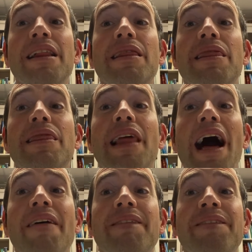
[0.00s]

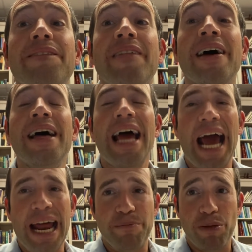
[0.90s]
love
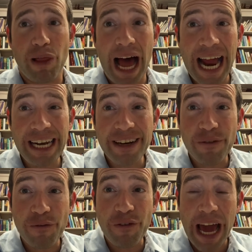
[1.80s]
and blind
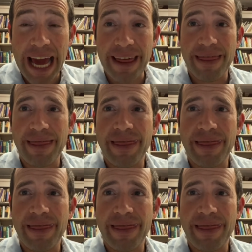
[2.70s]
faith